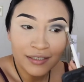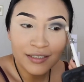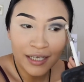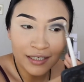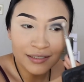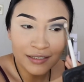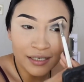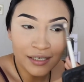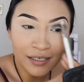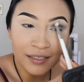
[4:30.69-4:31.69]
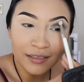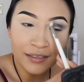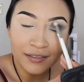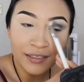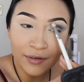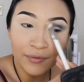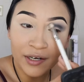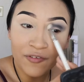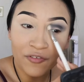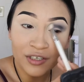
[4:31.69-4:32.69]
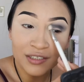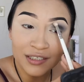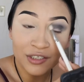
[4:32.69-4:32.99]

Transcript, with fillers: take a seat, get ready first,